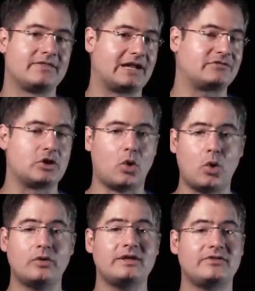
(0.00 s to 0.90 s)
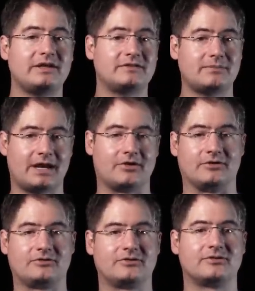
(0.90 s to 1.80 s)
That's the only thing that
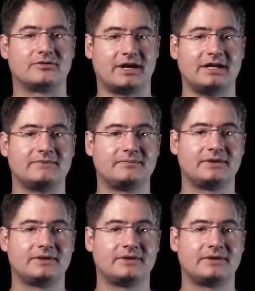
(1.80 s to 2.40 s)
matters, right?